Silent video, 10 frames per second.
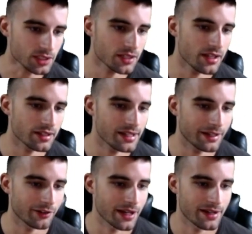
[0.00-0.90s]
And then Kike
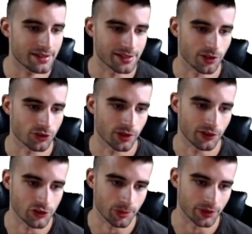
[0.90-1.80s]
Hernandez, he's also
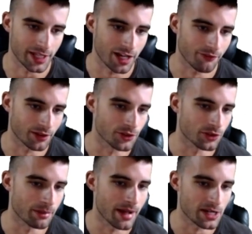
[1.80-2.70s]
eligible in the outfield,
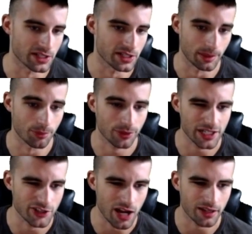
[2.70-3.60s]
so I imagine he's going to be
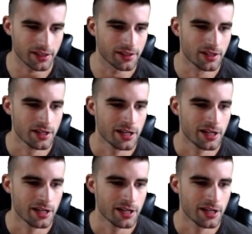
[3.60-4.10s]
pretty chalky.